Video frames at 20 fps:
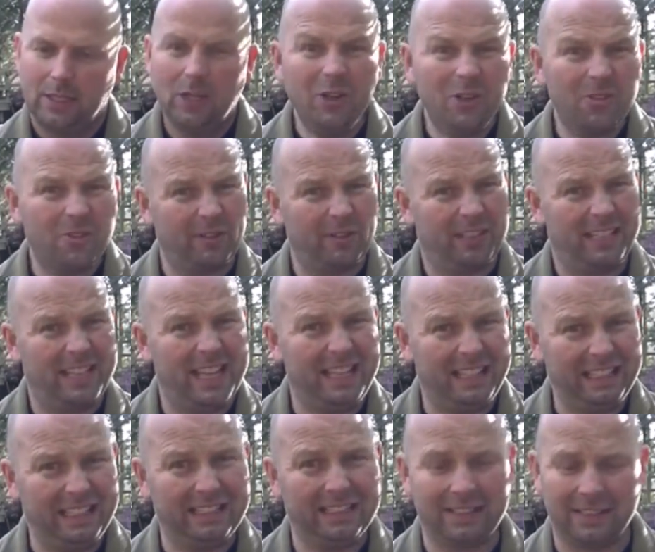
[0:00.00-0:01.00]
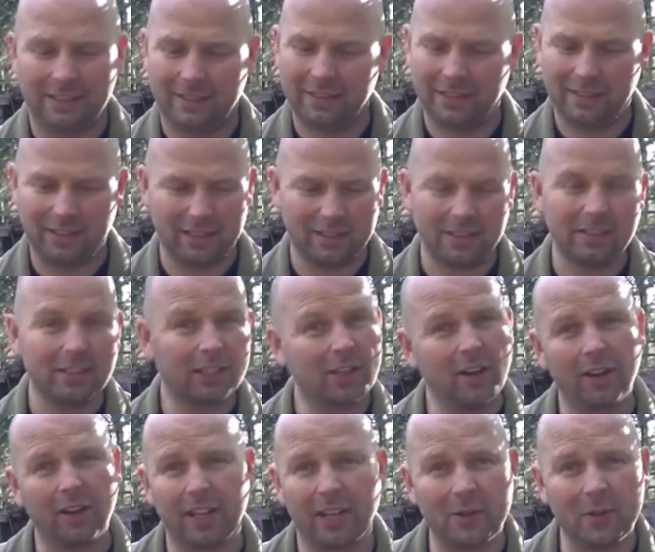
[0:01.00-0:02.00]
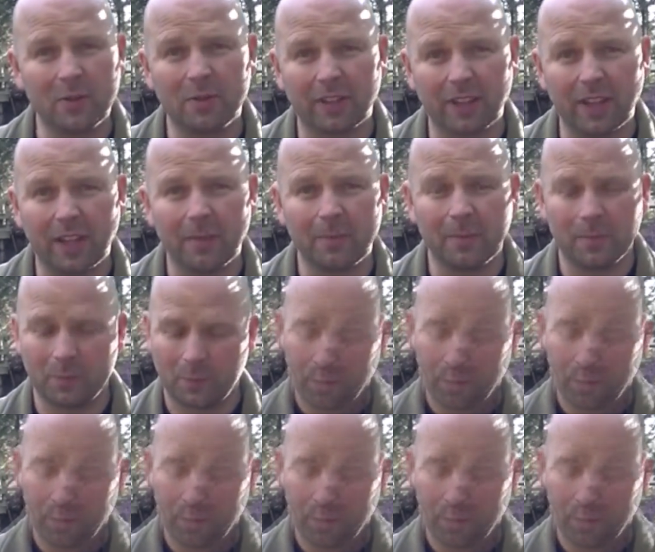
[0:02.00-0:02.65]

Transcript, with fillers: under a tenner. Still can't get over that.